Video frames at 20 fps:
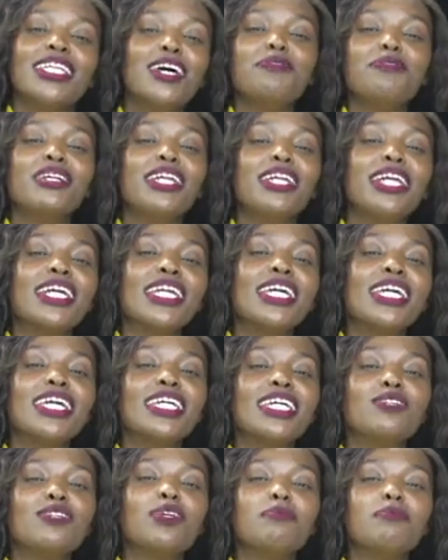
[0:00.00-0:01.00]
Definitely,
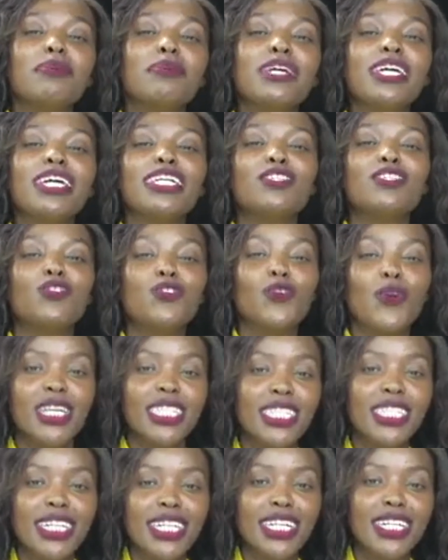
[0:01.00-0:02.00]
it will be
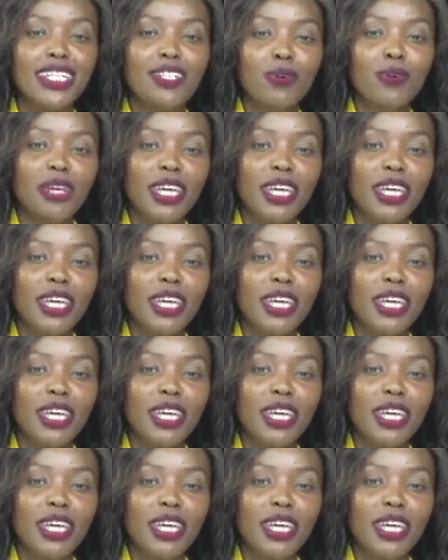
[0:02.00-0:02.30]
interesting